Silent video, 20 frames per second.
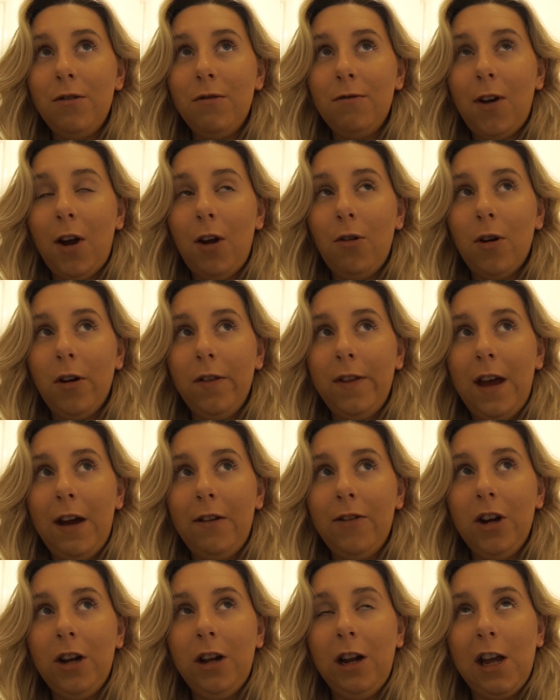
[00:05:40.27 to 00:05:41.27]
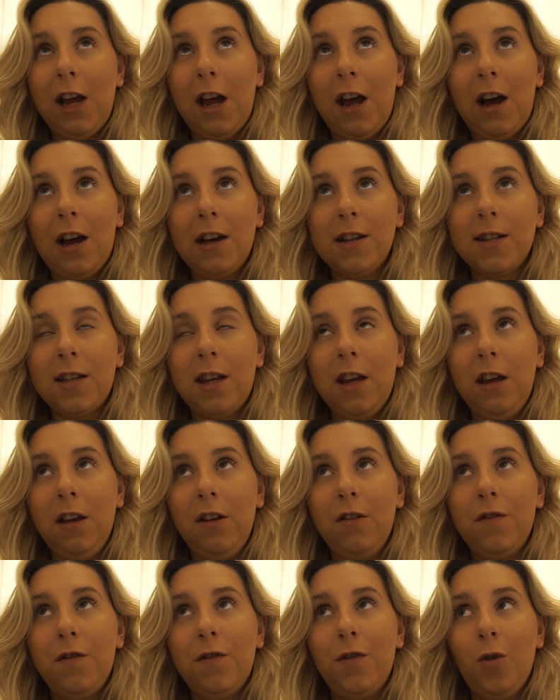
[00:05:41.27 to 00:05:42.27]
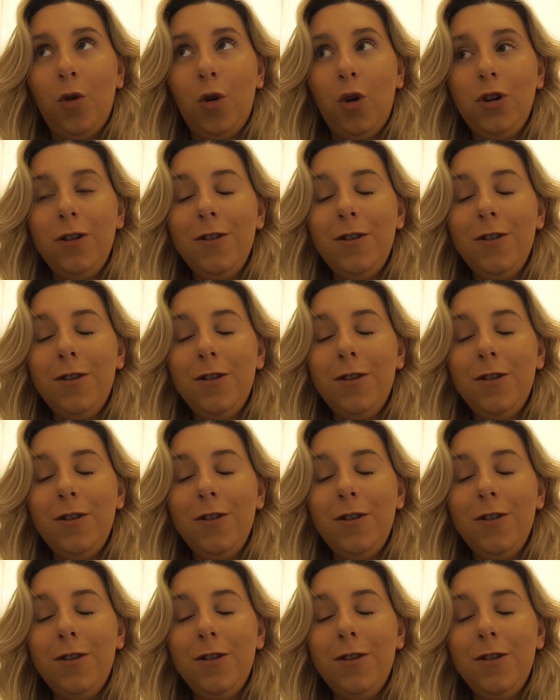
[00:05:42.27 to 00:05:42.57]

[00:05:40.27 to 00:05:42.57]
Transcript: wrote on there earlier asking for